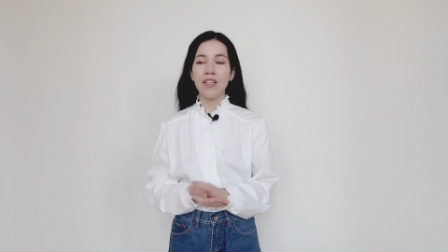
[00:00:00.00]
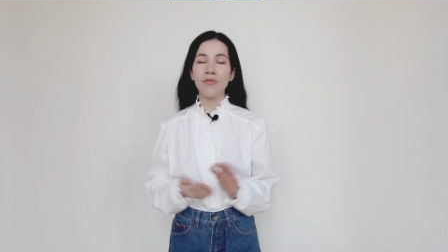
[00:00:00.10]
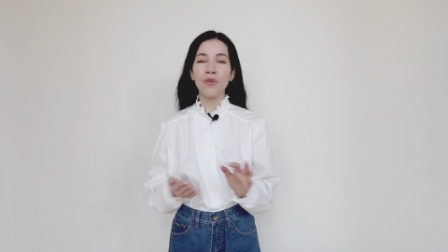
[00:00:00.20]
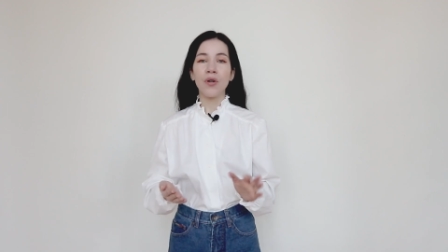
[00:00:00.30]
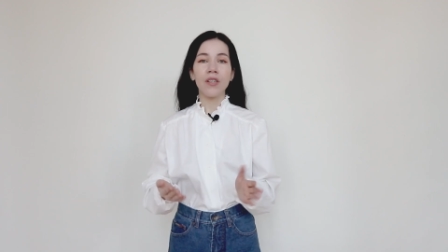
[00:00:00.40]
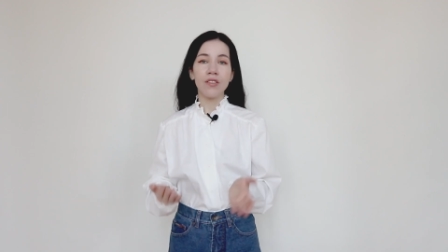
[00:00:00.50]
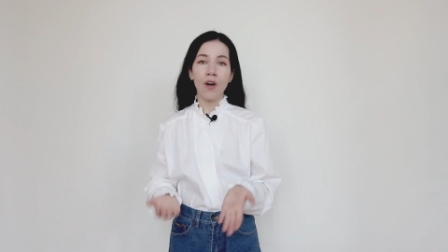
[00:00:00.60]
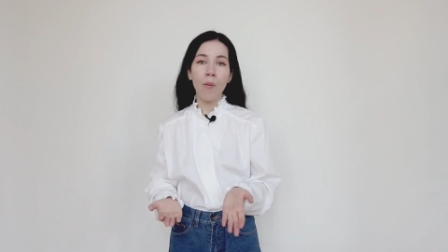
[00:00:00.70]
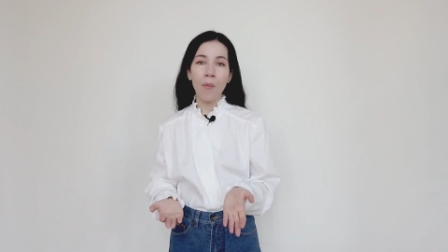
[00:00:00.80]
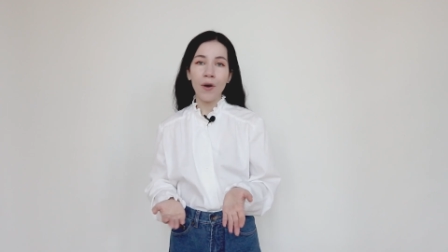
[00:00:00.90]
if you're a
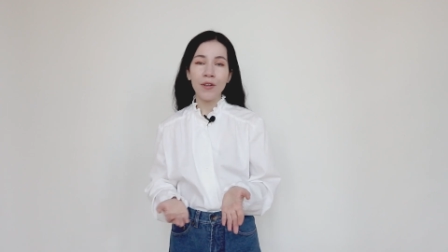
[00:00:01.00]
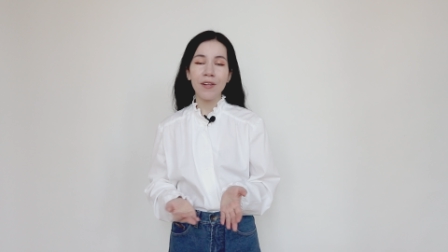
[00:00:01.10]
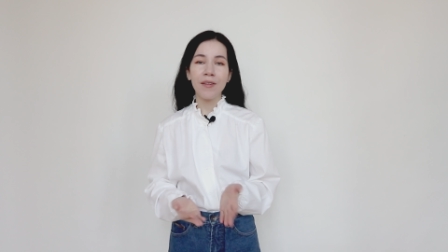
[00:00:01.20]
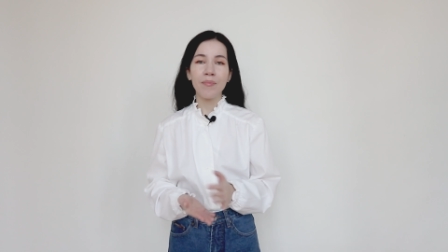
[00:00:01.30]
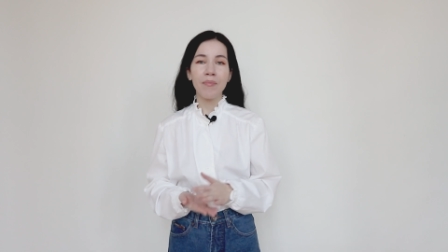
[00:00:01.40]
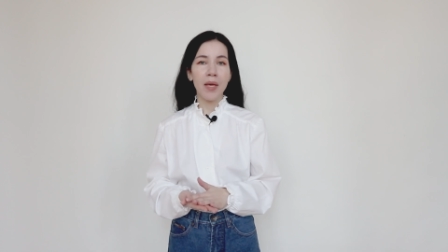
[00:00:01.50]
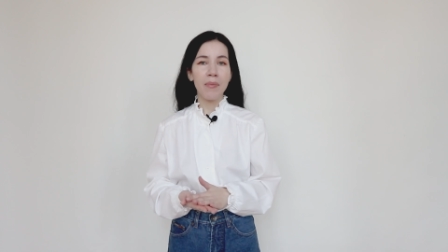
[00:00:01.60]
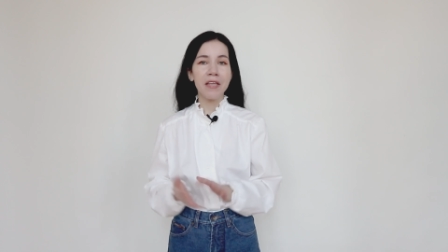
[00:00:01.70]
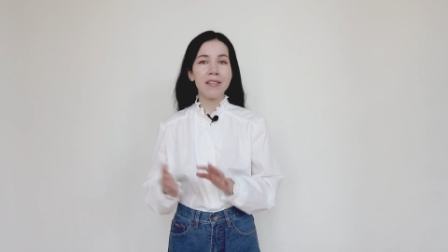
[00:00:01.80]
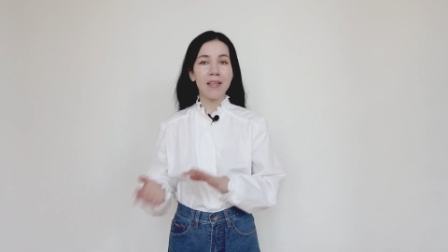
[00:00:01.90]
top model,
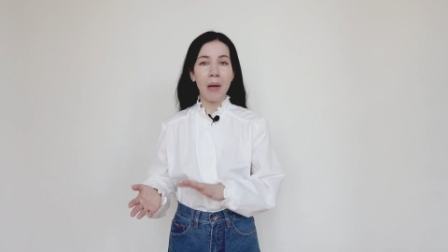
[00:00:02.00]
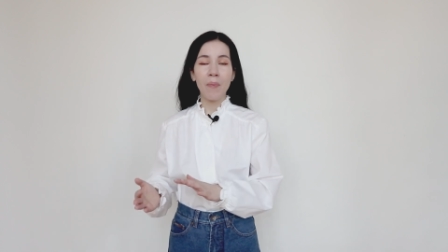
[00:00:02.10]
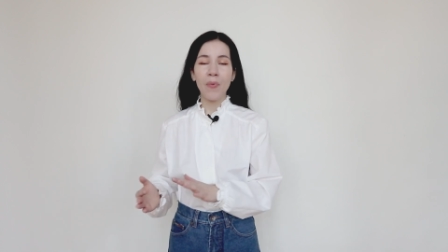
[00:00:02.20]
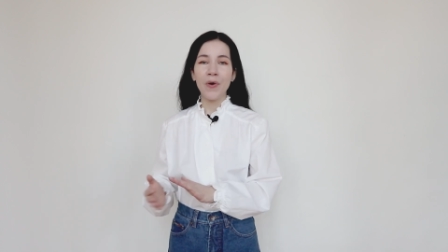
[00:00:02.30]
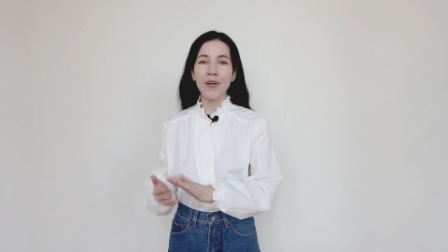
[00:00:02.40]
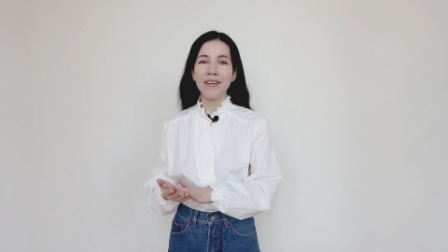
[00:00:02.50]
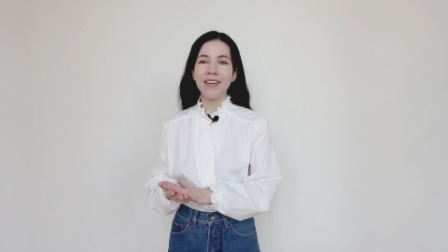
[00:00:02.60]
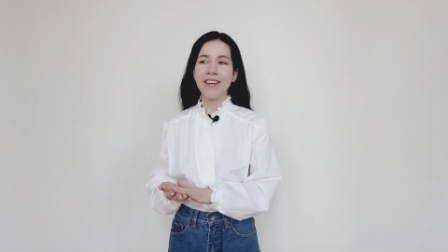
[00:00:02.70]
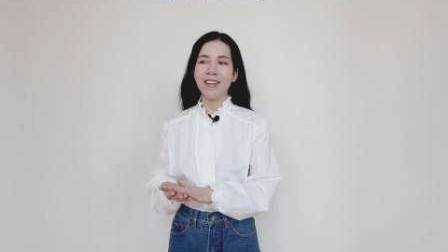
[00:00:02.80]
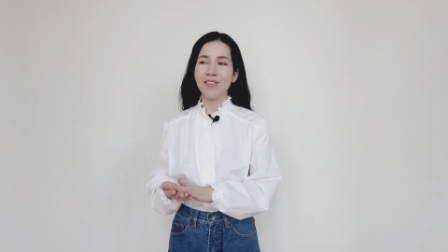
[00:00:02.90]
maybe at some point
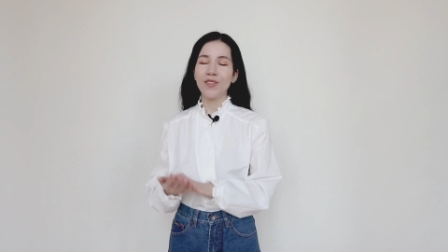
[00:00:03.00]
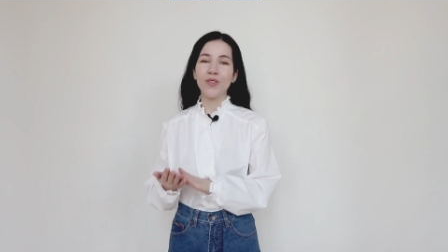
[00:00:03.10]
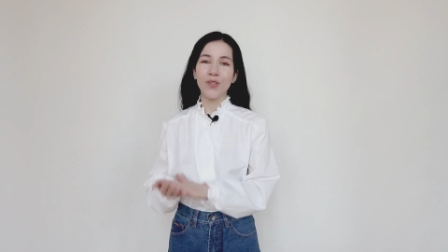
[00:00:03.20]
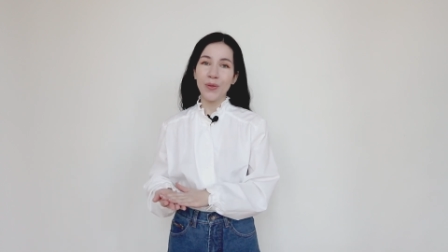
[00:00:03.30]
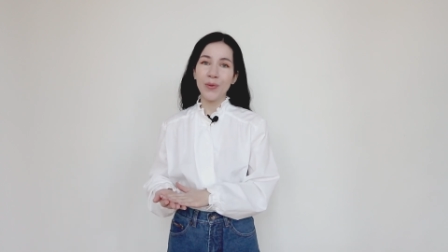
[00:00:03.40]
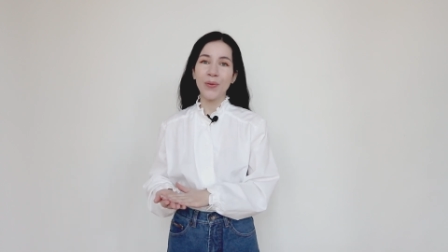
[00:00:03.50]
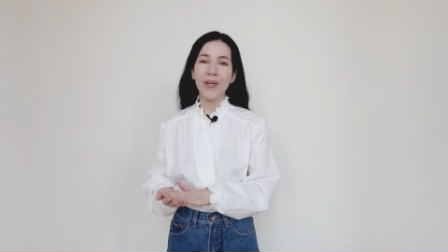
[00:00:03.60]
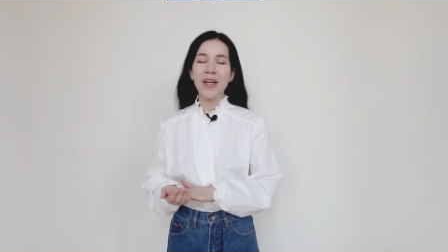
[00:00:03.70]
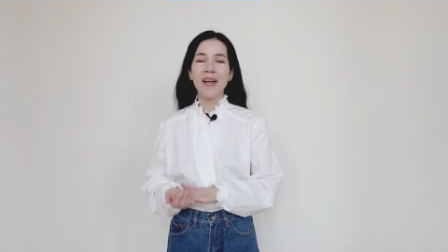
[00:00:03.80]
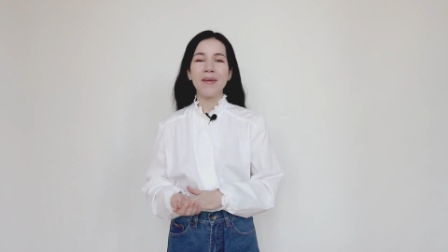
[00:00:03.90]
it's true,
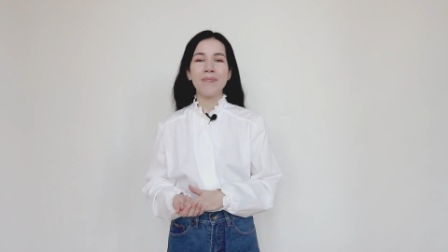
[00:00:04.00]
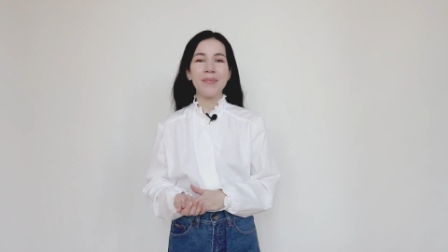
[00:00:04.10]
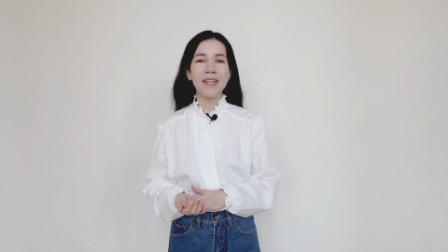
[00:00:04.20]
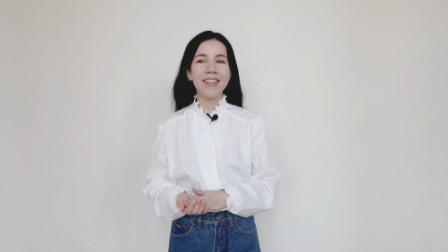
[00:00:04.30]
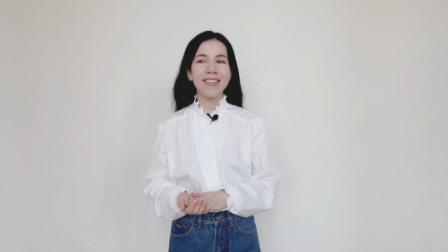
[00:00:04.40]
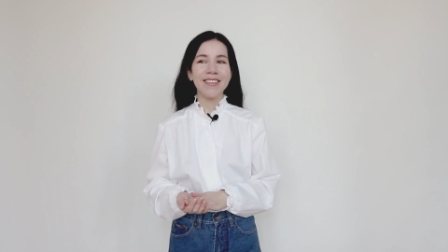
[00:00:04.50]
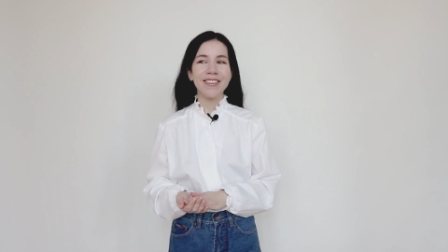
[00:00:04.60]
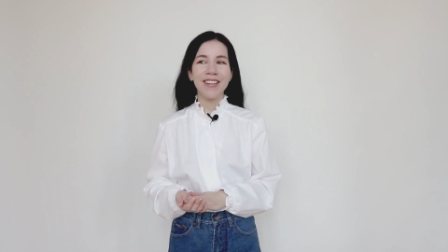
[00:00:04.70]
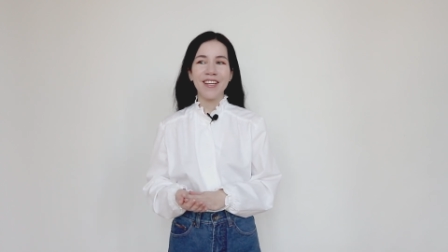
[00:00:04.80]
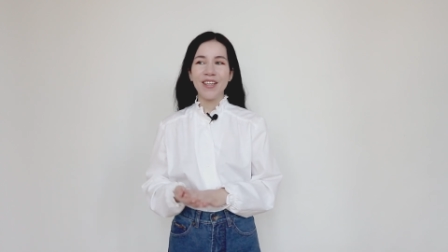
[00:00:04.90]

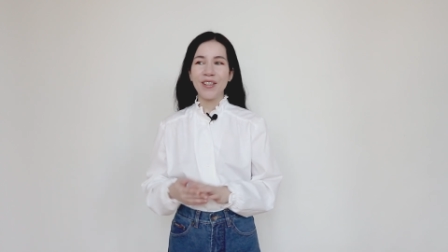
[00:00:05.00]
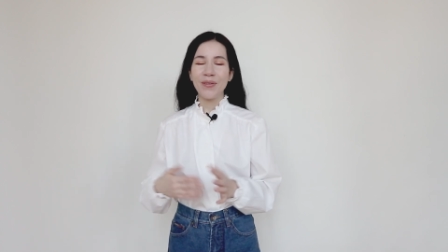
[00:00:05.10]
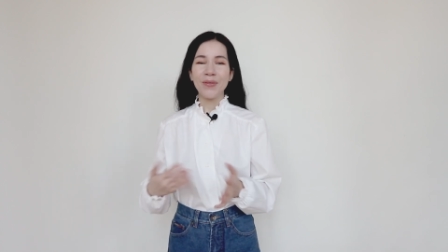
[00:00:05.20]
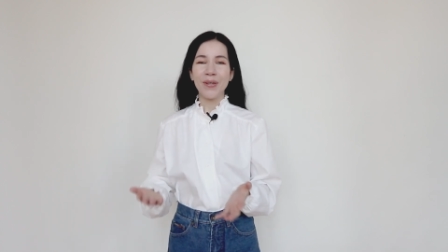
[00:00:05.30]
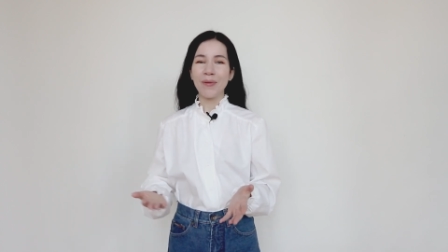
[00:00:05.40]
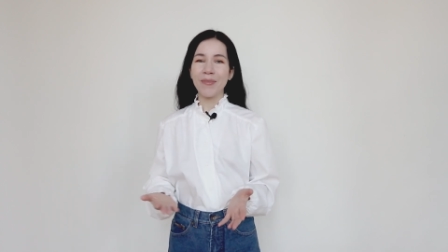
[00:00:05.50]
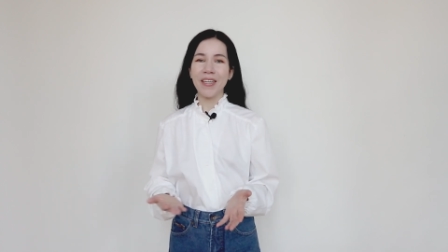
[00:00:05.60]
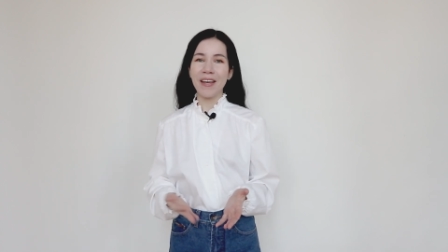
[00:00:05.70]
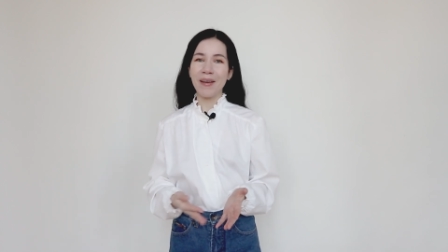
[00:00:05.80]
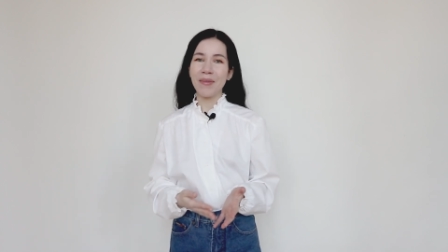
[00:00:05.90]
but you don't
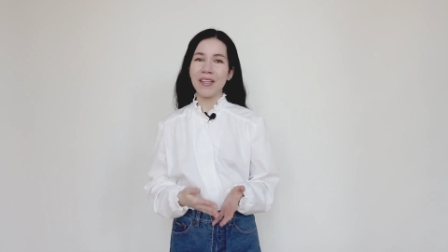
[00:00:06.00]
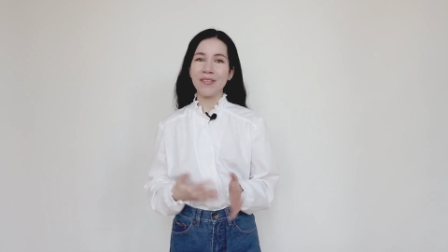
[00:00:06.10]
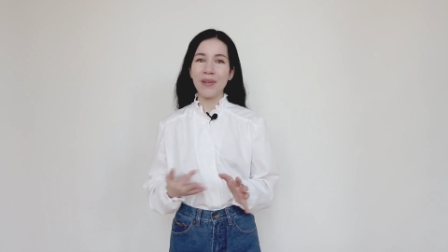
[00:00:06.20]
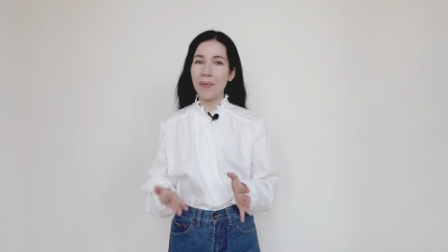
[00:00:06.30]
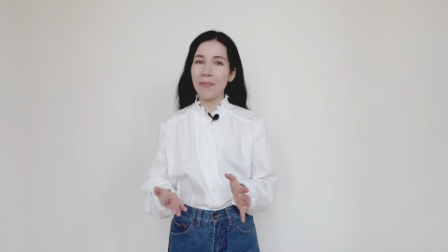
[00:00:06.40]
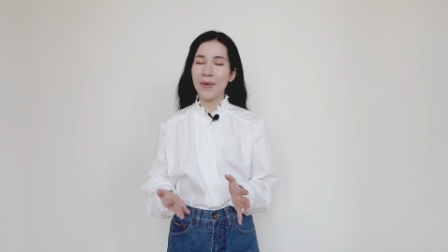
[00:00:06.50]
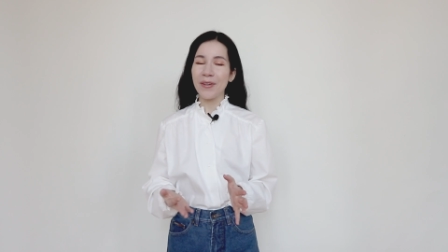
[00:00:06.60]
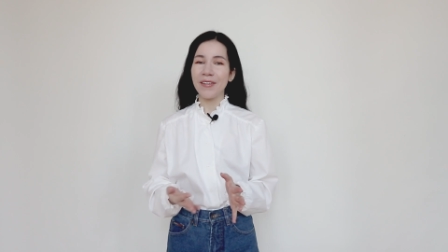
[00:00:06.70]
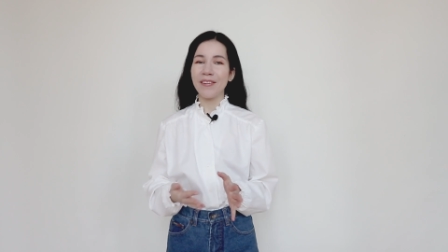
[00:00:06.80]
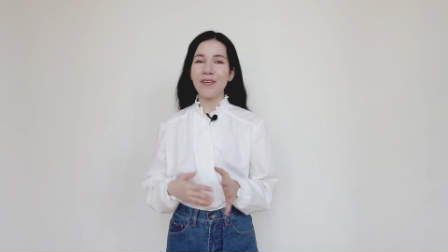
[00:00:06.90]
become a top
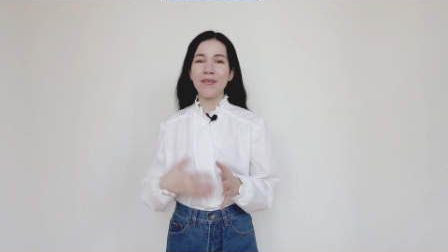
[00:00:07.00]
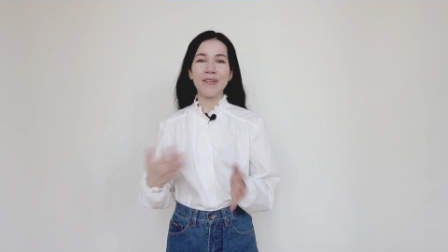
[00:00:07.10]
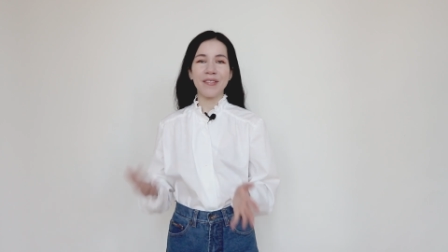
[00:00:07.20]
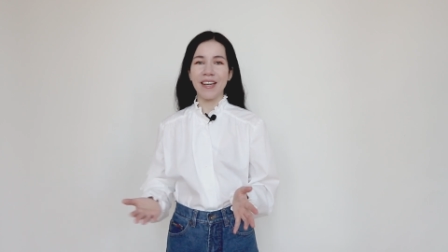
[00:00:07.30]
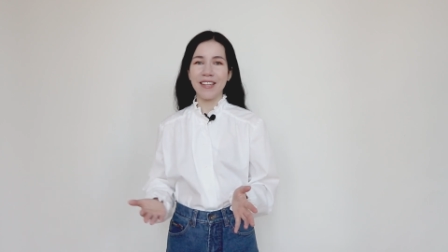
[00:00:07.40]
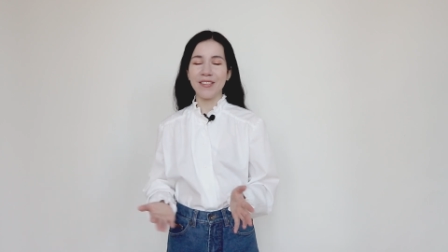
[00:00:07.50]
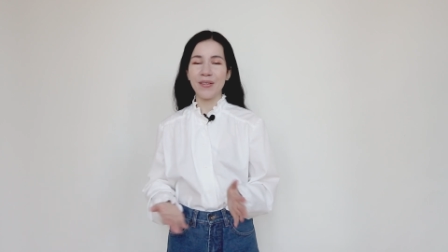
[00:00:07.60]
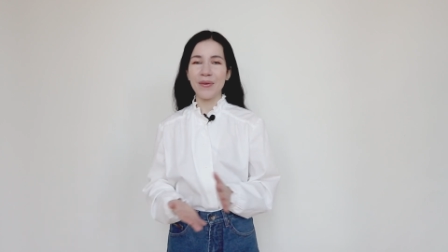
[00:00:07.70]
model overnight.